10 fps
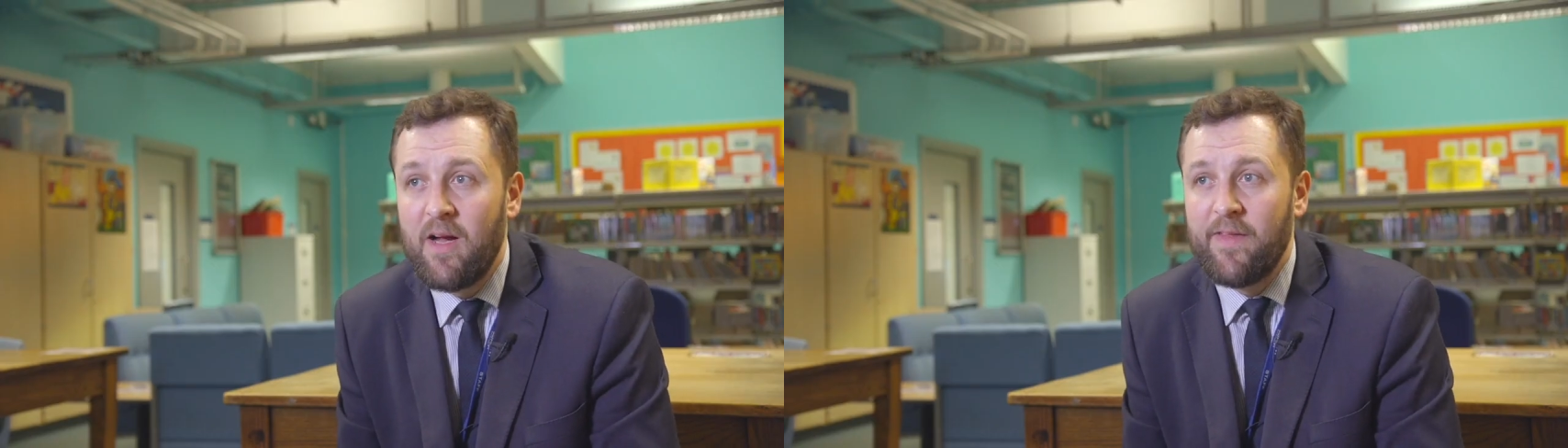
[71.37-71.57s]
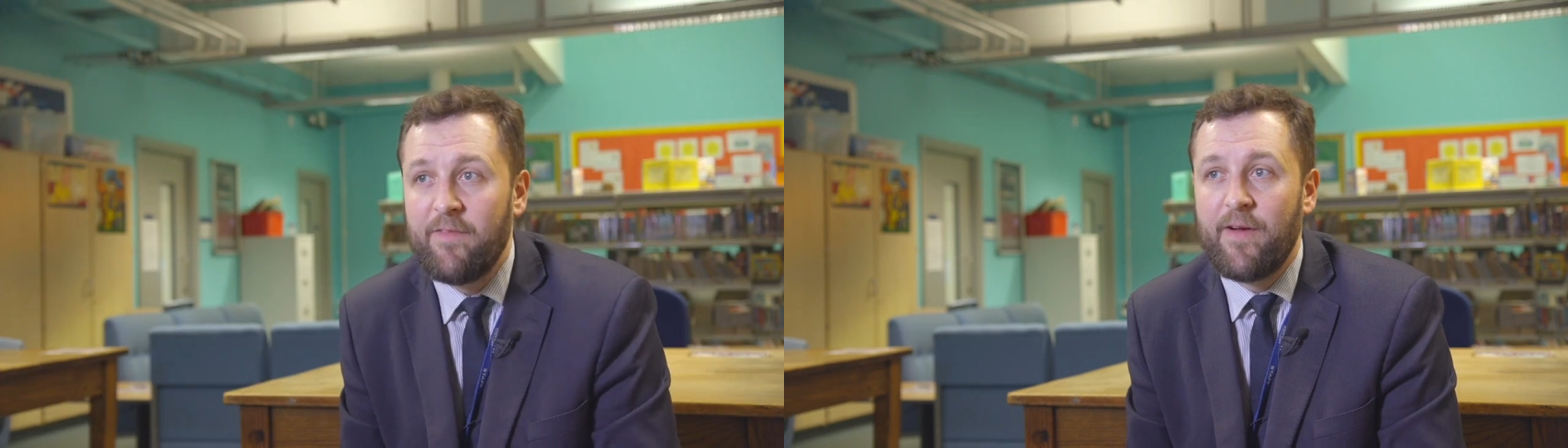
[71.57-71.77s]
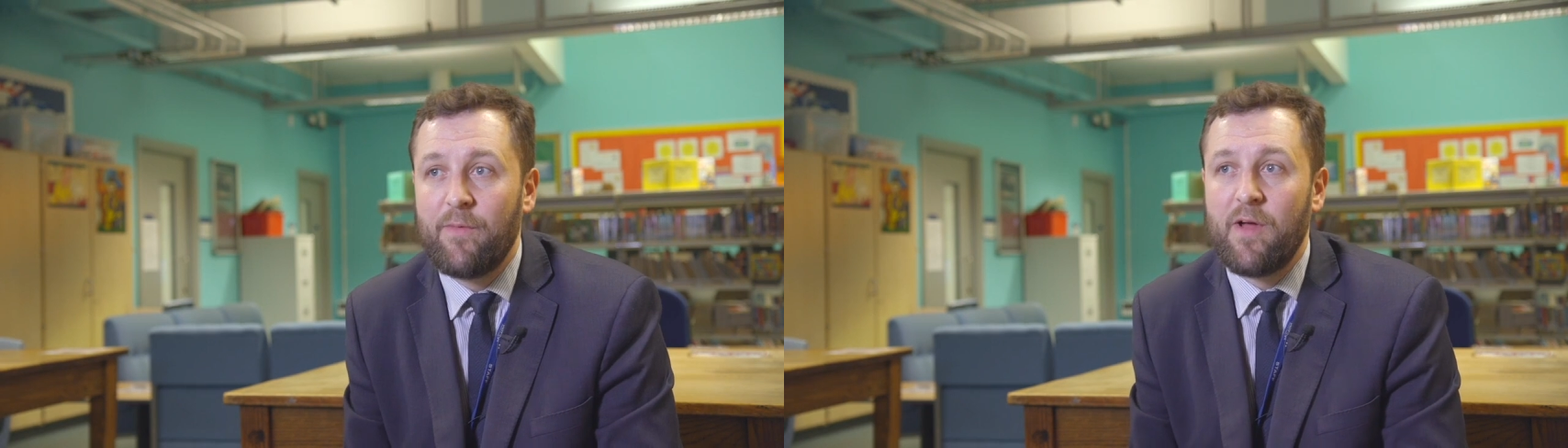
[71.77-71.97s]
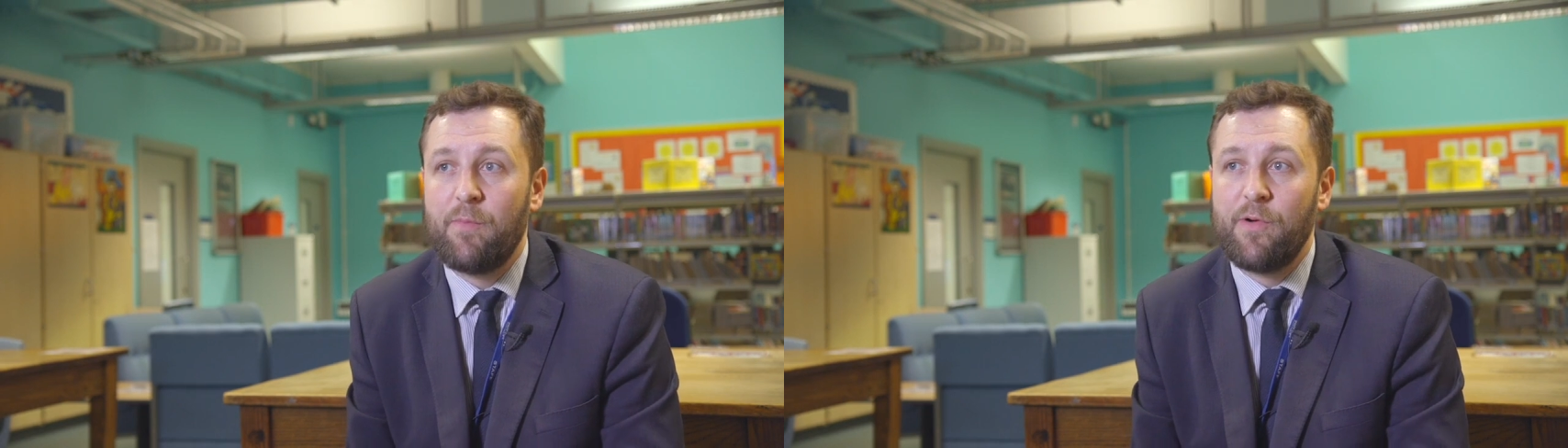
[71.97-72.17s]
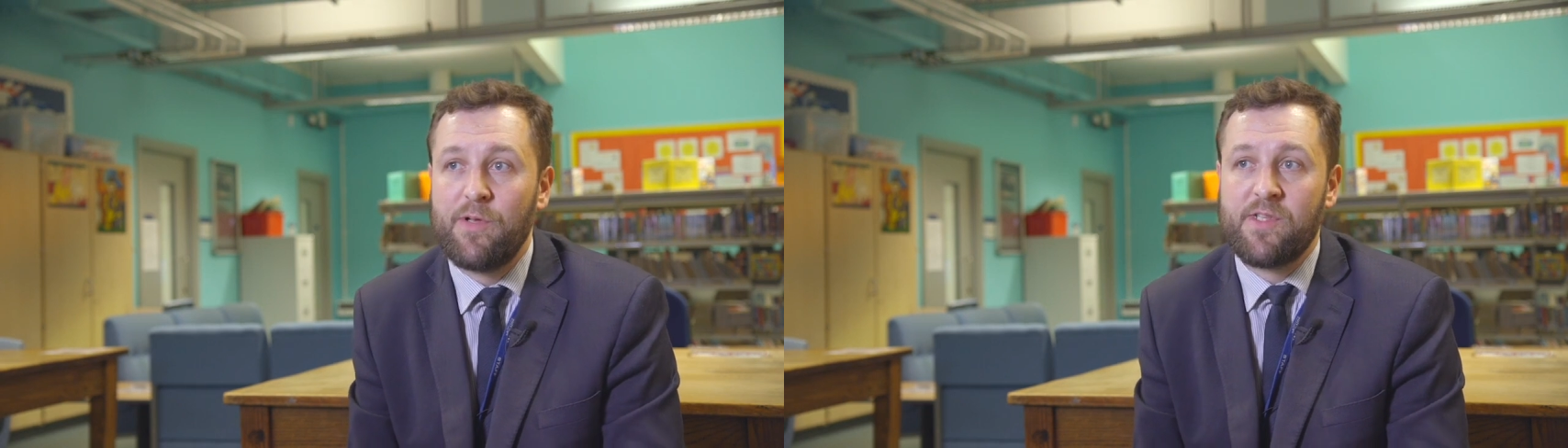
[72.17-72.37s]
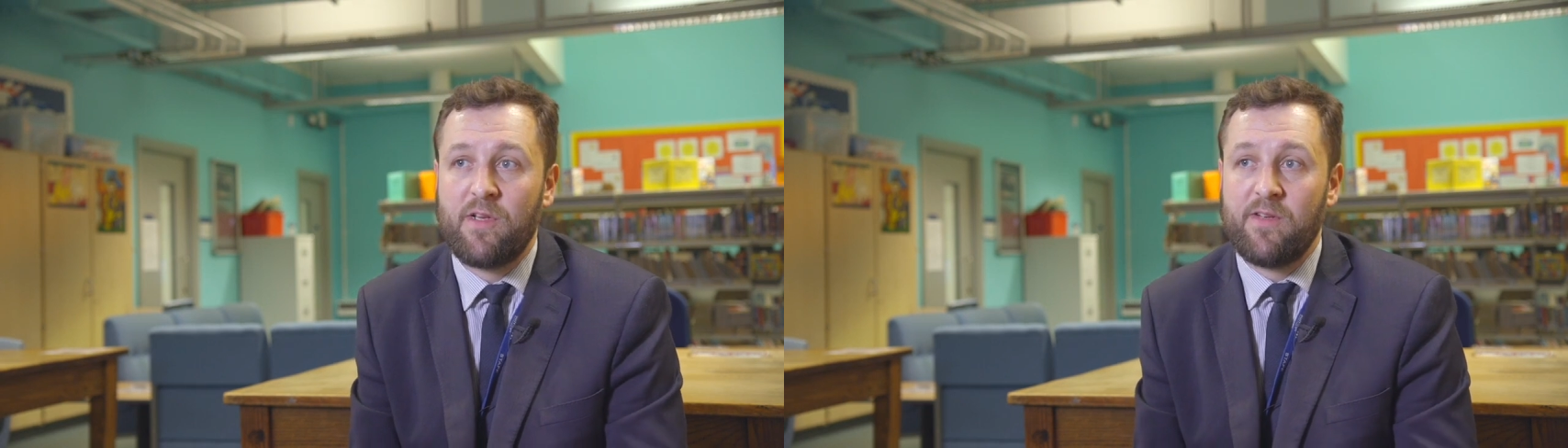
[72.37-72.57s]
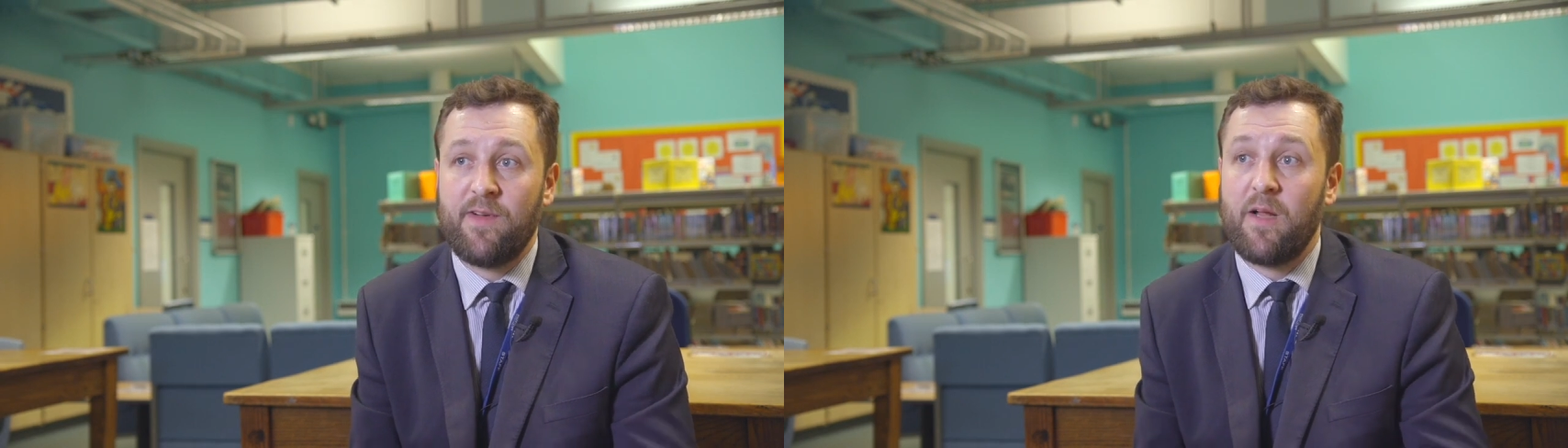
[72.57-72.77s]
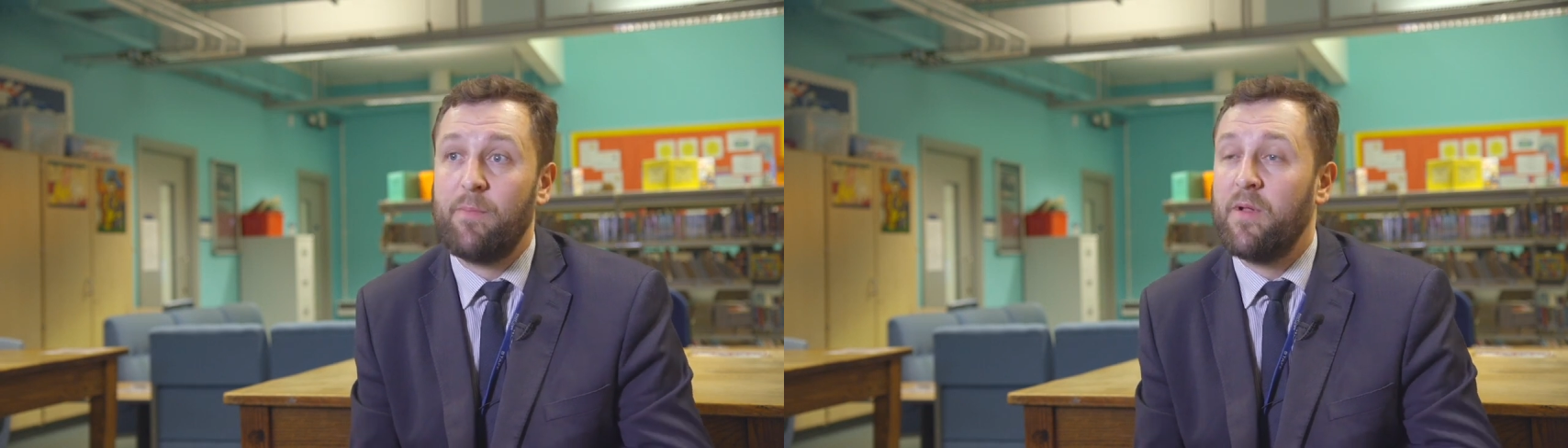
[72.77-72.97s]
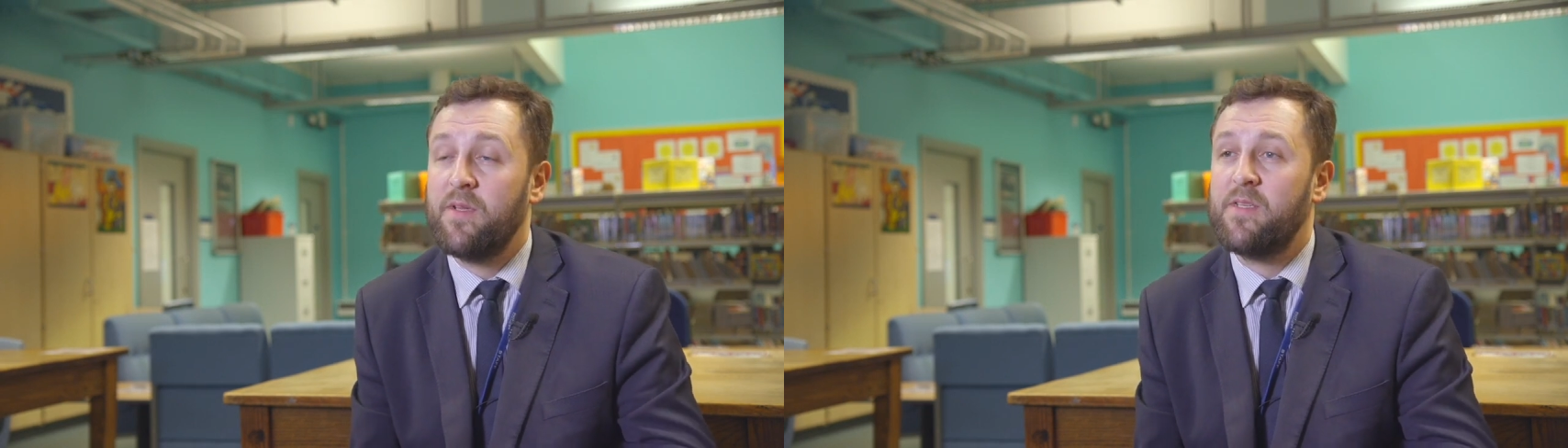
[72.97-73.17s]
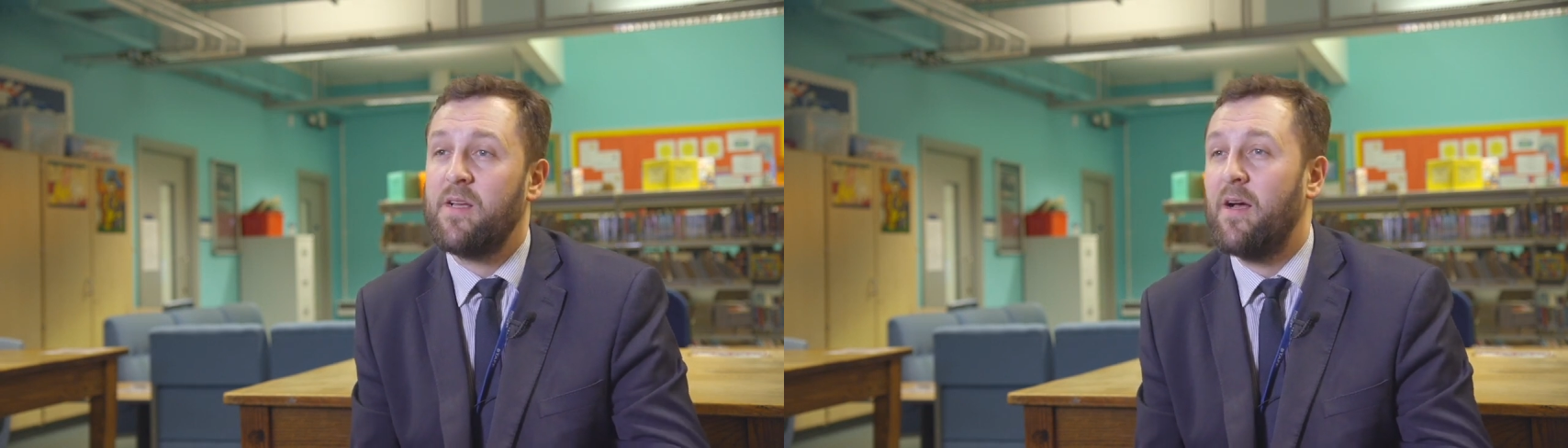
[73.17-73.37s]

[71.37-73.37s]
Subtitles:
and they found our personal development